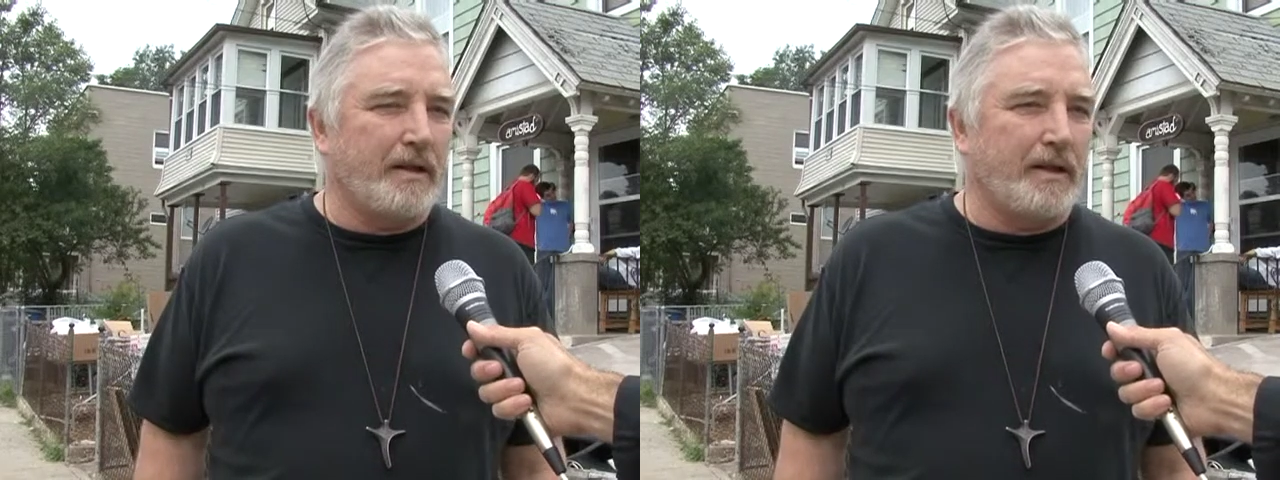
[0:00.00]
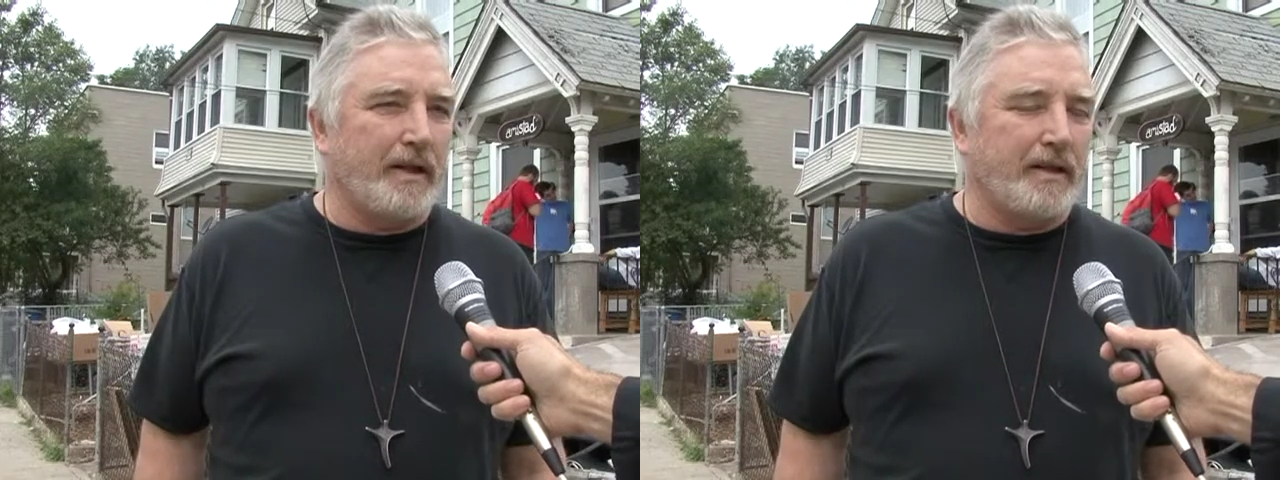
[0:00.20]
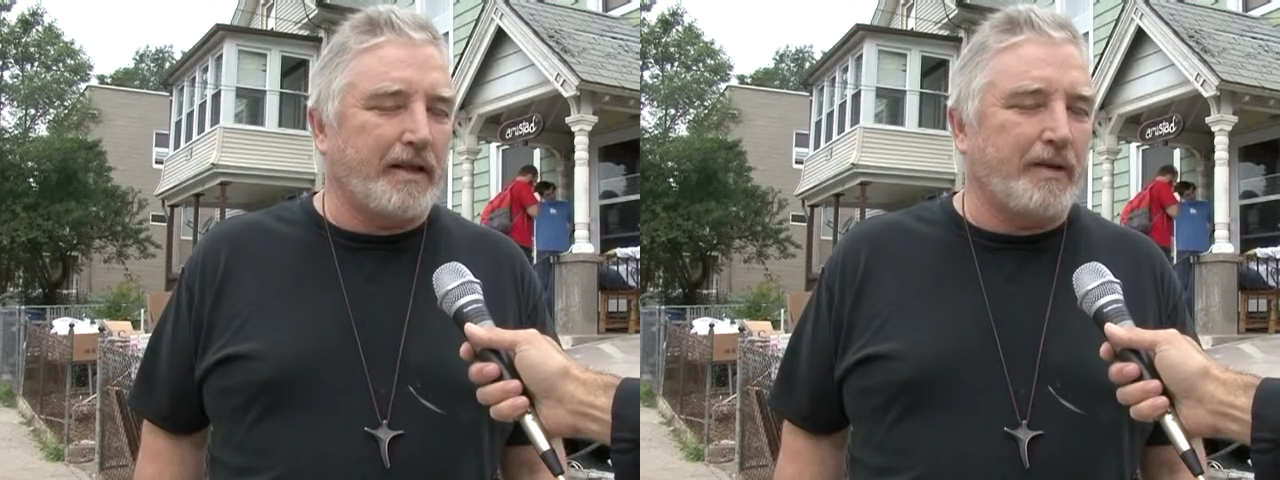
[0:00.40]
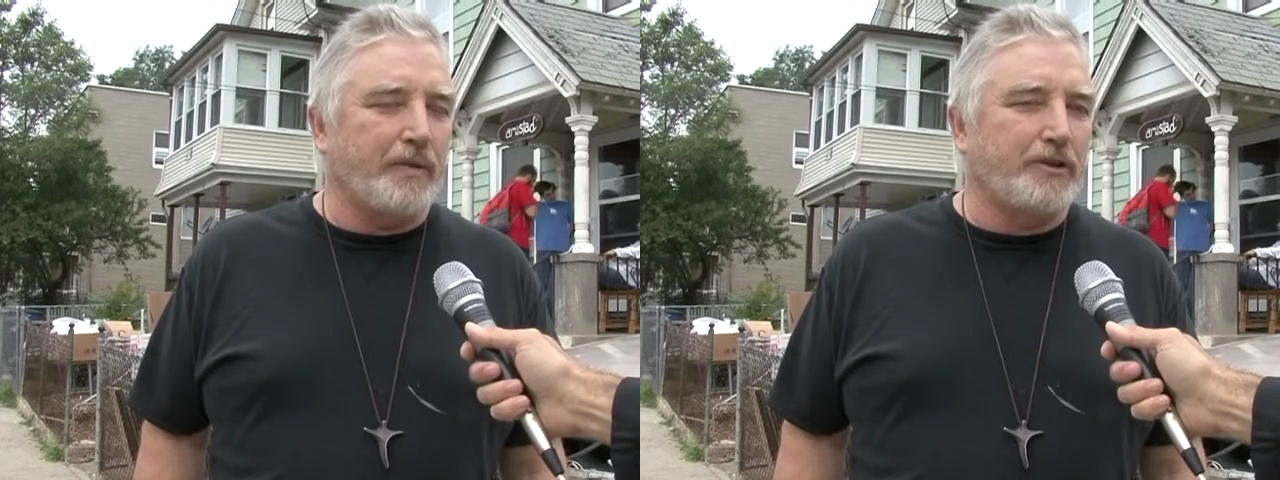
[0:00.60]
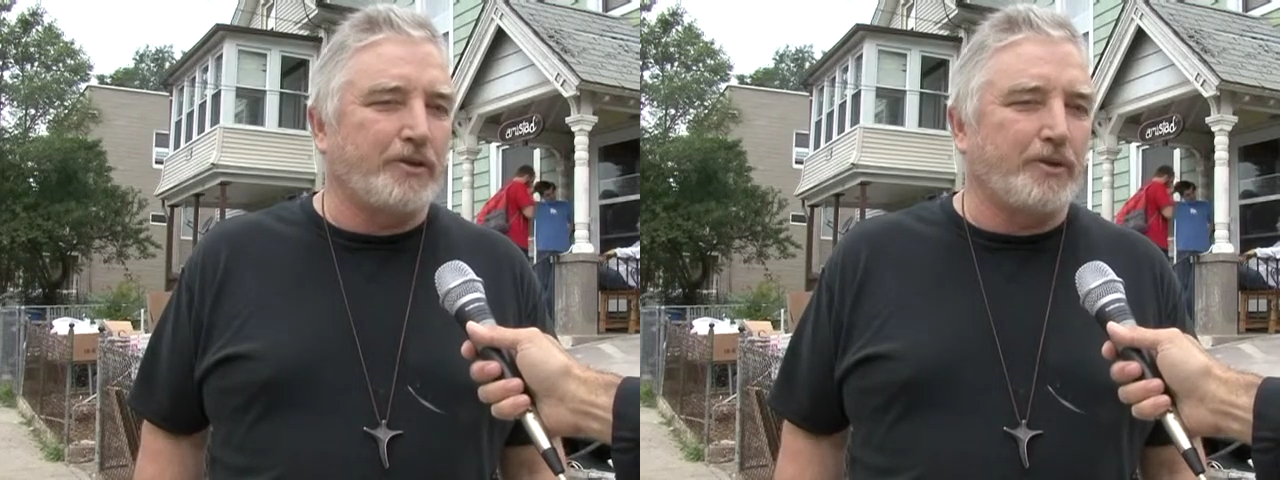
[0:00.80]
they
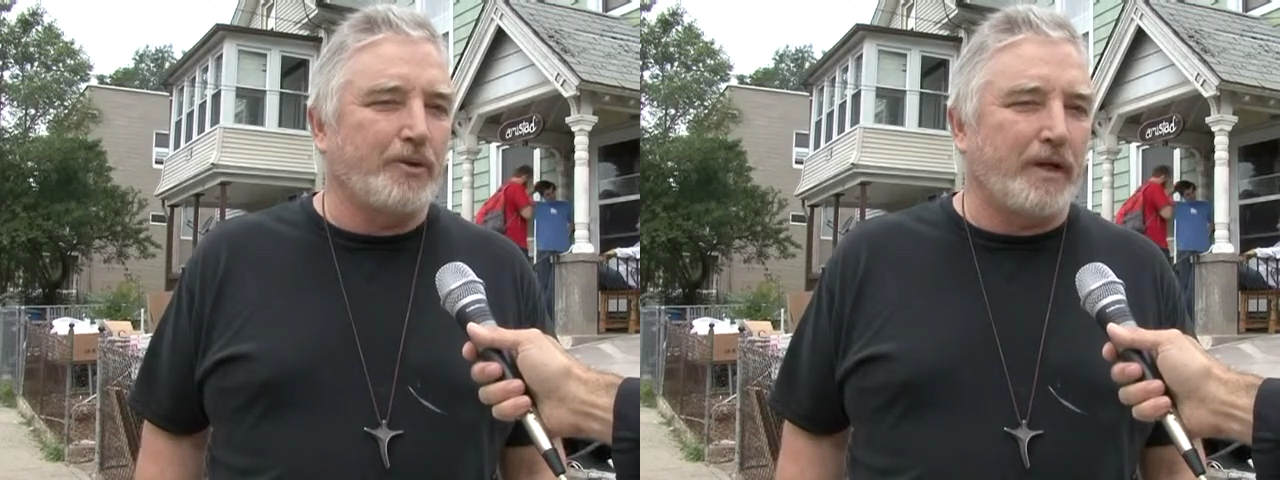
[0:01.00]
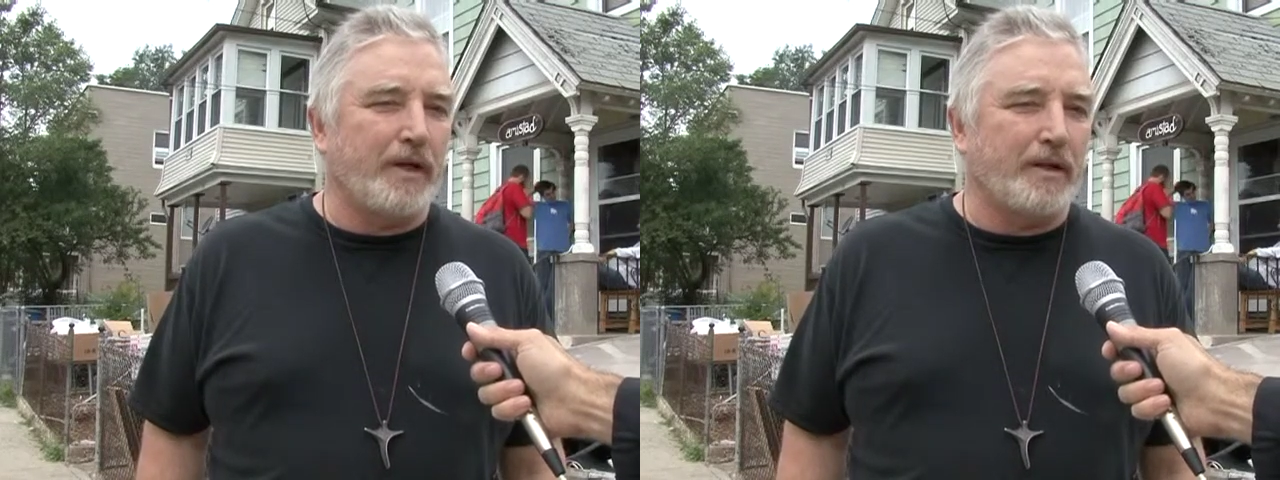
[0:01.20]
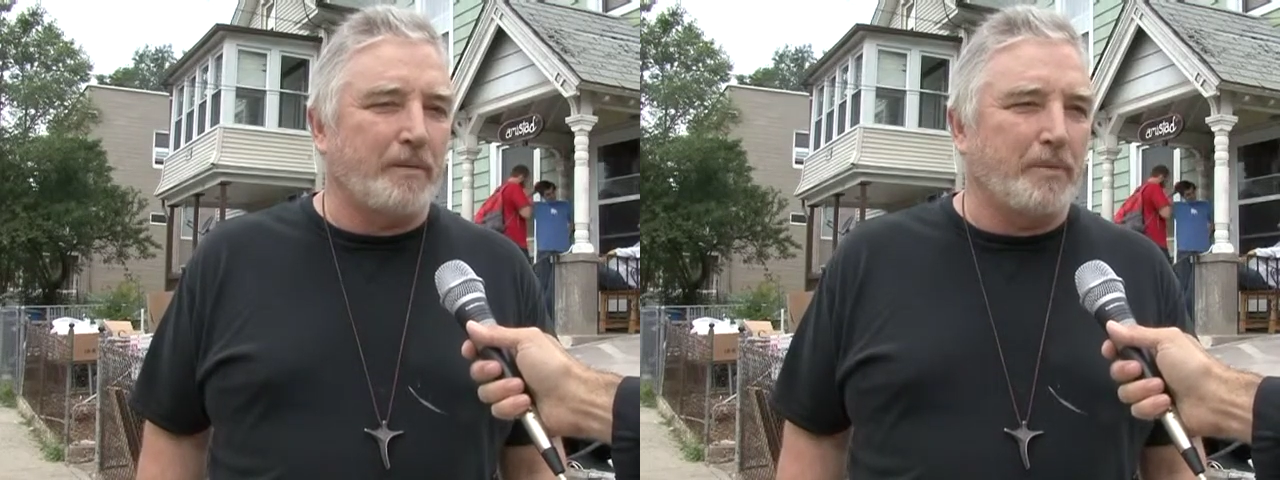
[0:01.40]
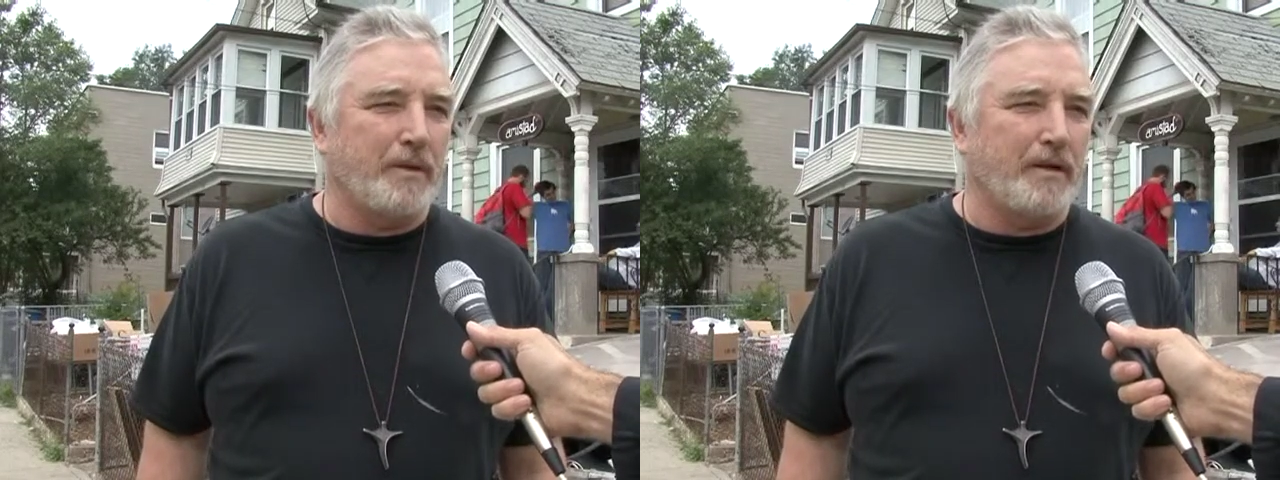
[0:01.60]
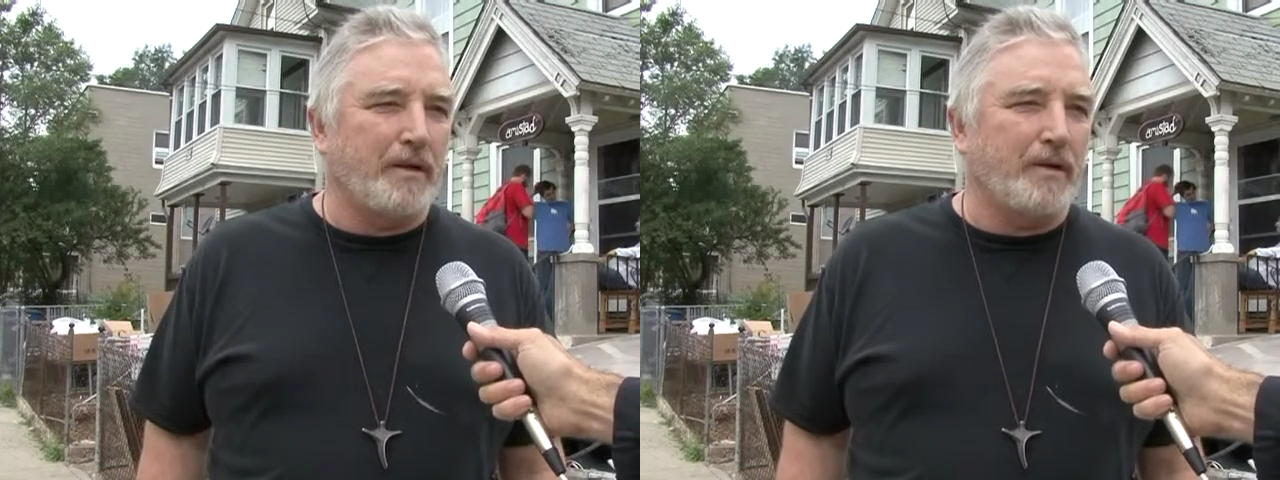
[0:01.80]
would do a
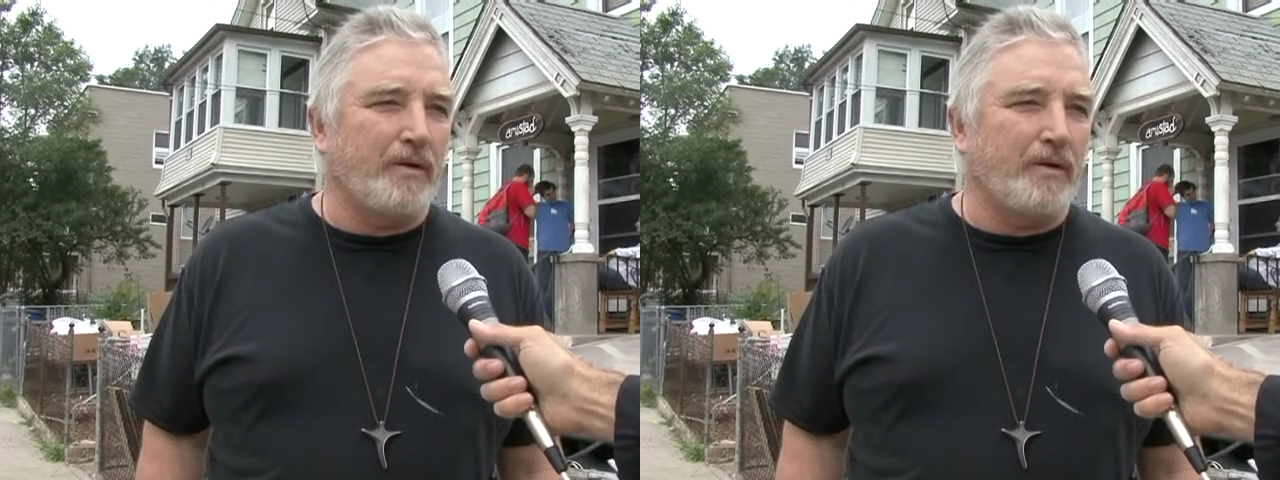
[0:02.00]
complete